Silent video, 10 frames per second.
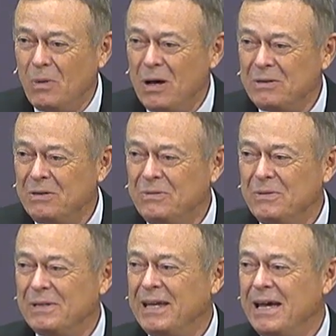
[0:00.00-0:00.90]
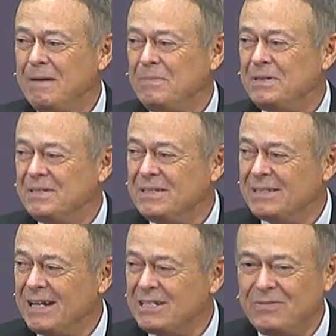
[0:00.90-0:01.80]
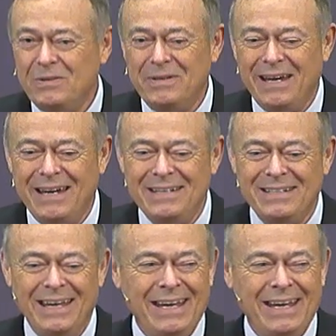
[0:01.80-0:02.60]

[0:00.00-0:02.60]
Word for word: wandered through the campus these last few days.